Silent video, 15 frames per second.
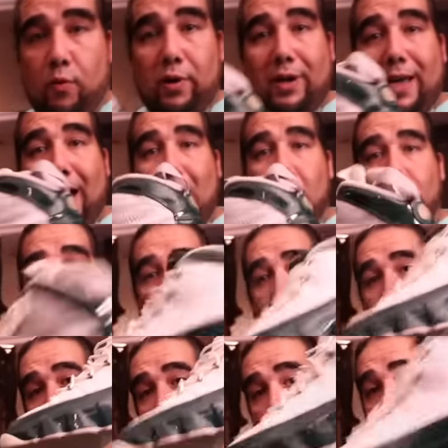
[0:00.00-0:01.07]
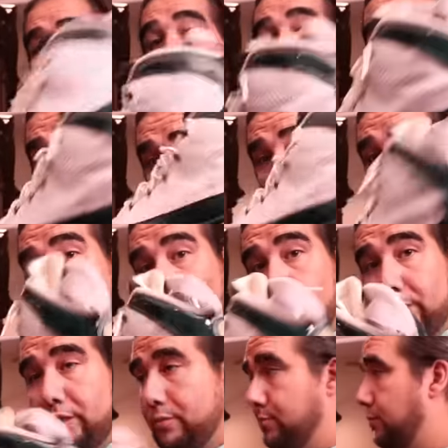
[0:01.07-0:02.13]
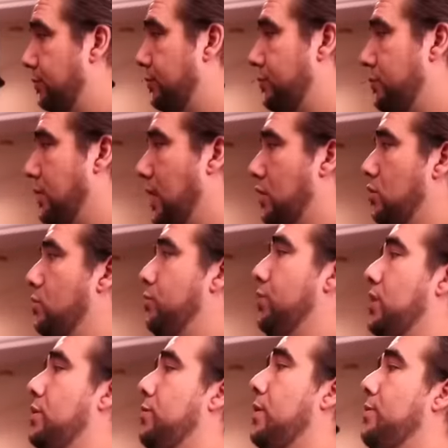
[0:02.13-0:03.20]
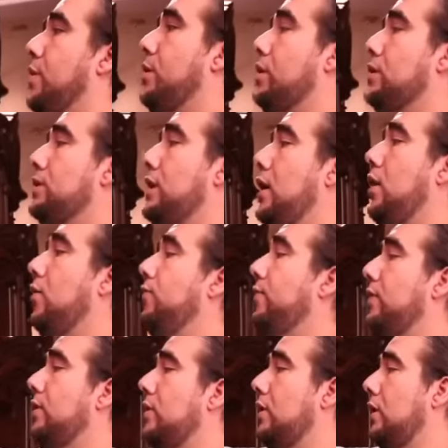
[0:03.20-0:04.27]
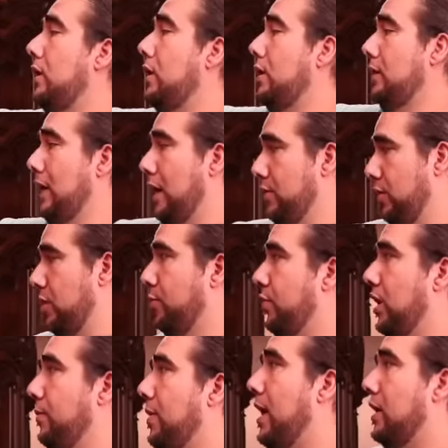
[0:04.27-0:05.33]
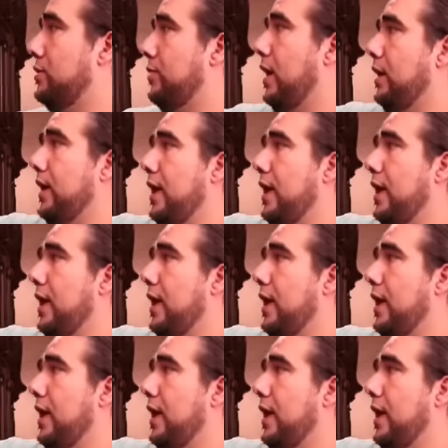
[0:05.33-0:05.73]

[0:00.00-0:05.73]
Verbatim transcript: boy got them and wears them. I don't put them up on a shelf. And yeah, they're in a pretty box right